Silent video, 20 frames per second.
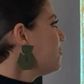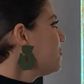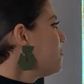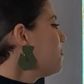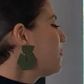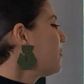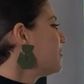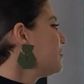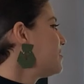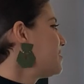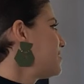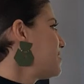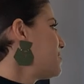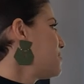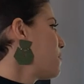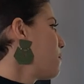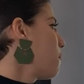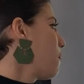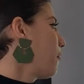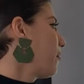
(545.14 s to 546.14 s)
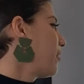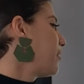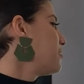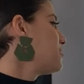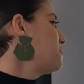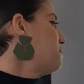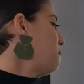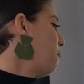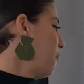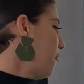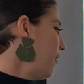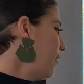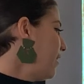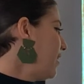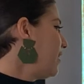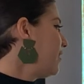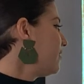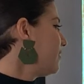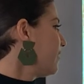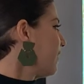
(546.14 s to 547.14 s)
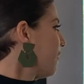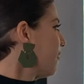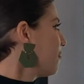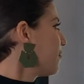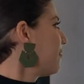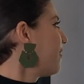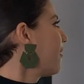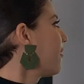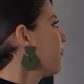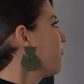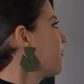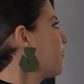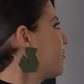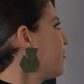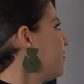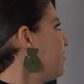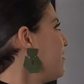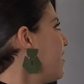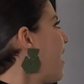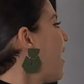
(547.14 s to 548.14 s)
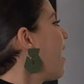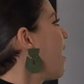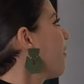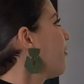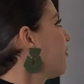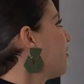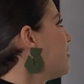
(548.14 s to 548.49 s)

you can see the warnings pretty clear there with death.